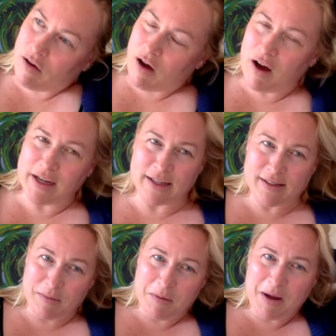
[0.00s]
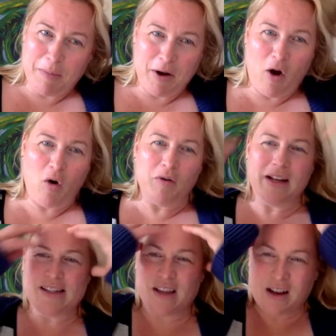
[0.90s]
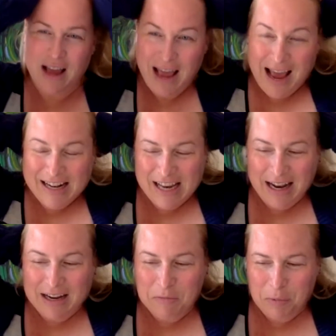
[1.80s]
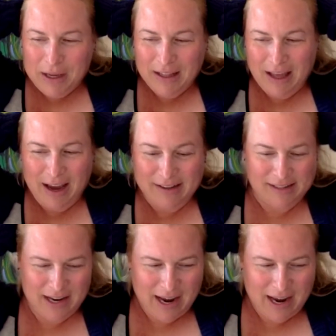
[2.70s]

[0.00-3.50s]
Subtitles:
August. I'm going to be up in Houghton. I didn't realize